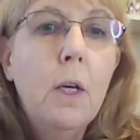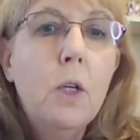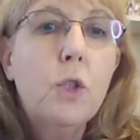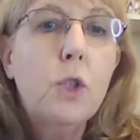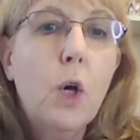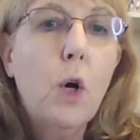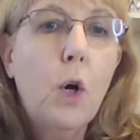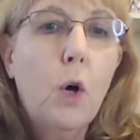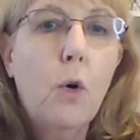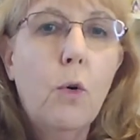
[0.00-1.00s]

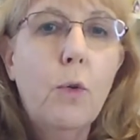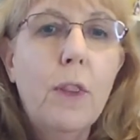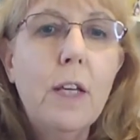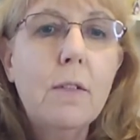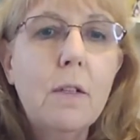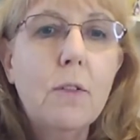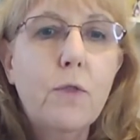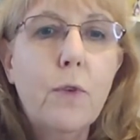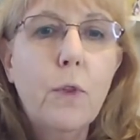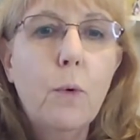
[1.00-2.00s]
So, this is
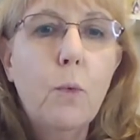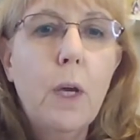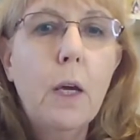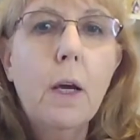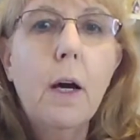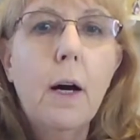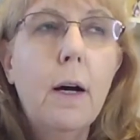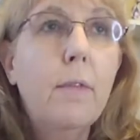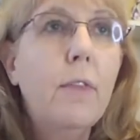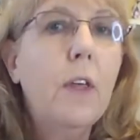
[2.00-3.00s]
for the week
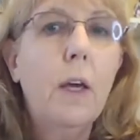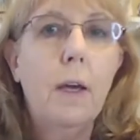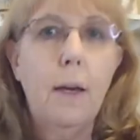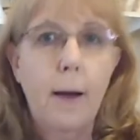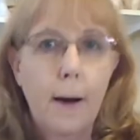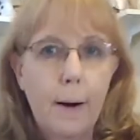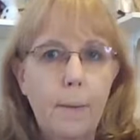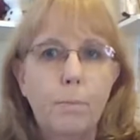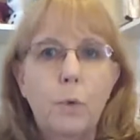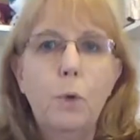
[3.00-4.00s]
of the,
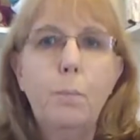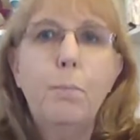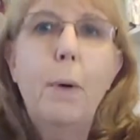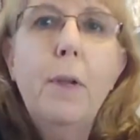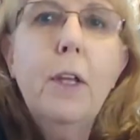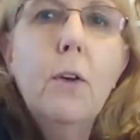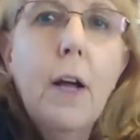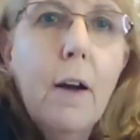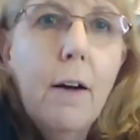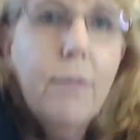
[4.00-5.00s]
I'm a little
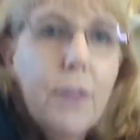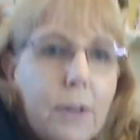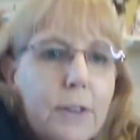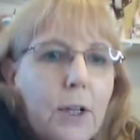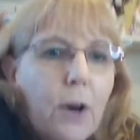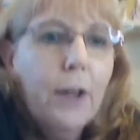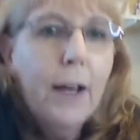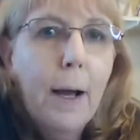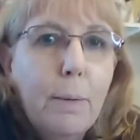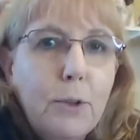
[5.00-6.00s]
cut off there. Sorry.
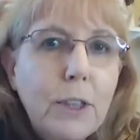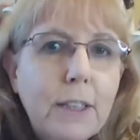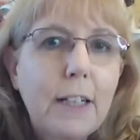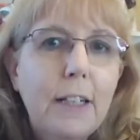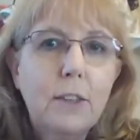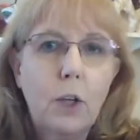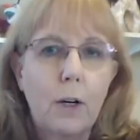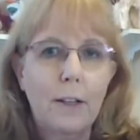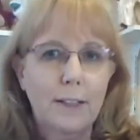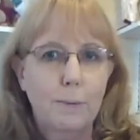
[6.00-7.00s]
I'm just getting
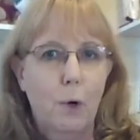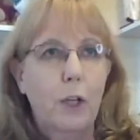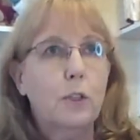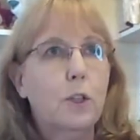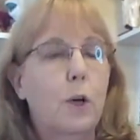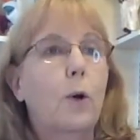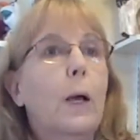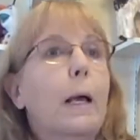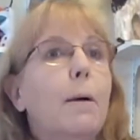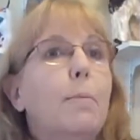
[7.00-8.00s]
started this morning, so
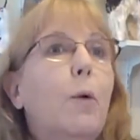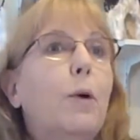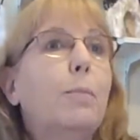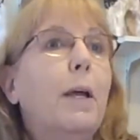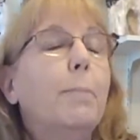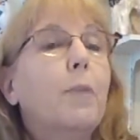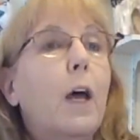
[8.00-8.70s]
bear with me.